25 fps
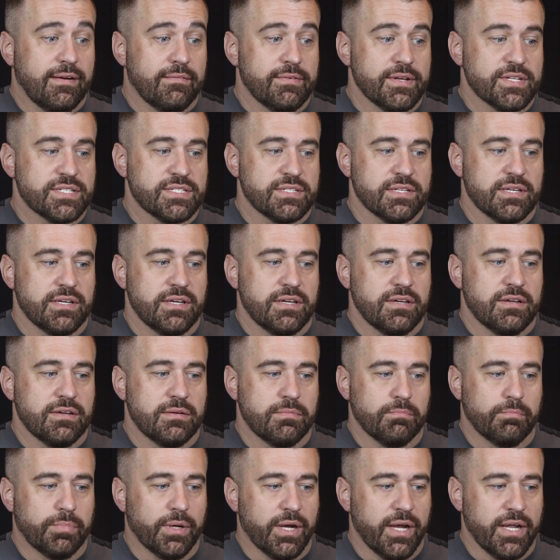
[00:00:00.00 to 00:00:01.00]
obviously,
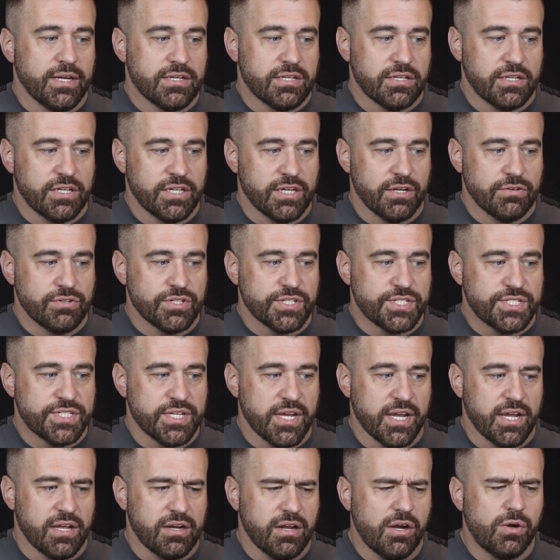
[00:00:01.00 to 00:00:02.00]
but you know, just
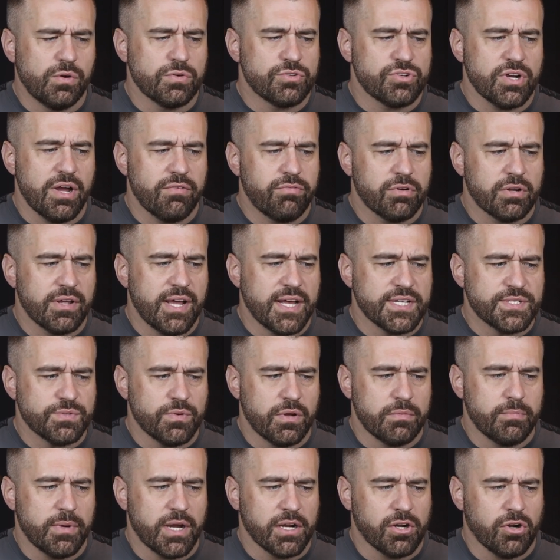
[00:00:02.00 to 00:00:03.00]
saying, oh, travel to
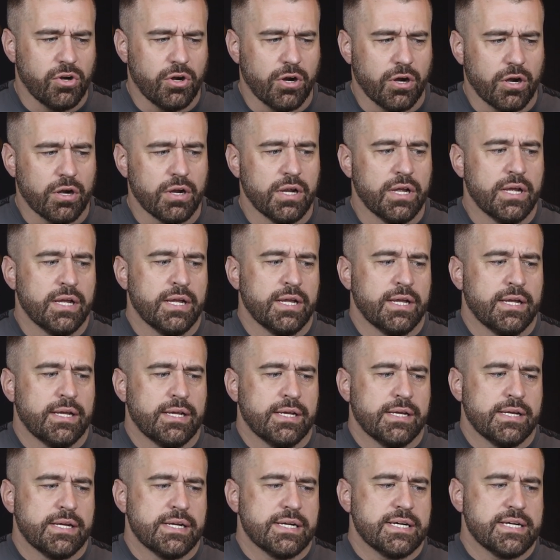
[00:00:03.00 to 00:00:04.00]
Aswan by car,
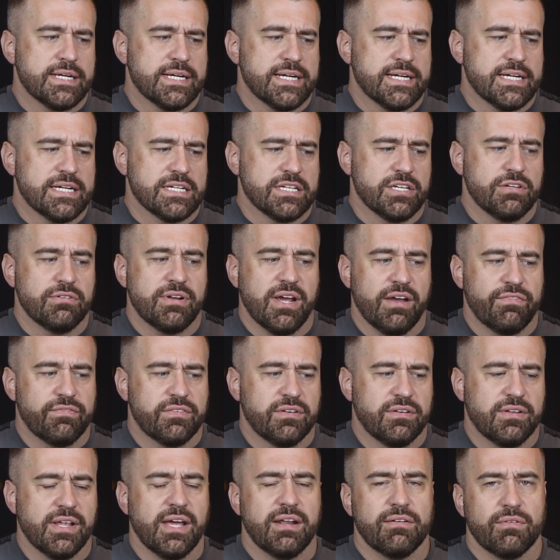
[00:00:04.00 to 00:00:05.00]
uh, you'd have
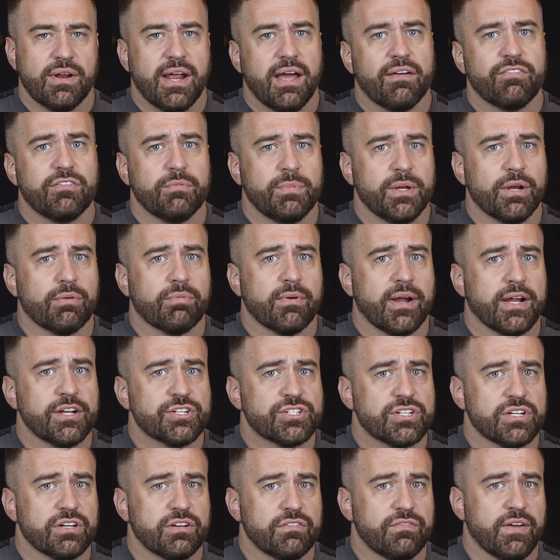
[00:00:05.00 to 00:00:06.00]
that would have to be
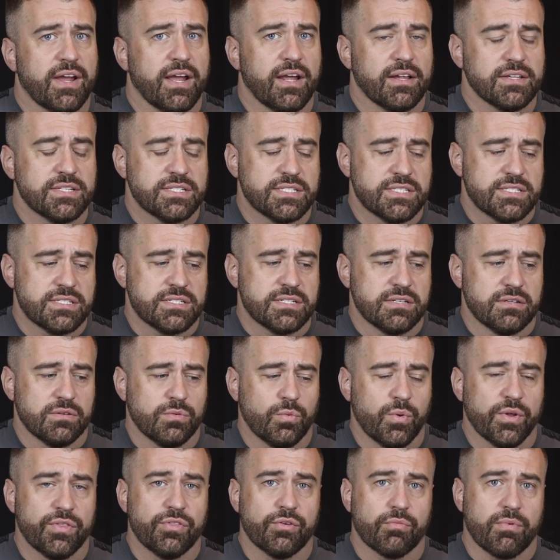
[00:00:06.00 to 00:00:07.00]
arranged in advance
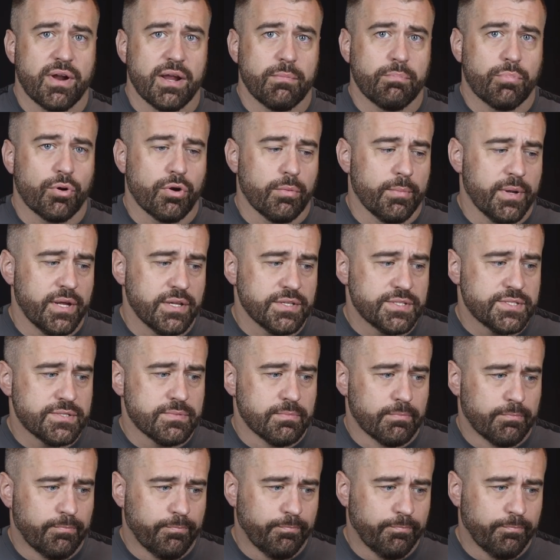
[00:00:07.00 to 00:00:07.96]
with the right permits.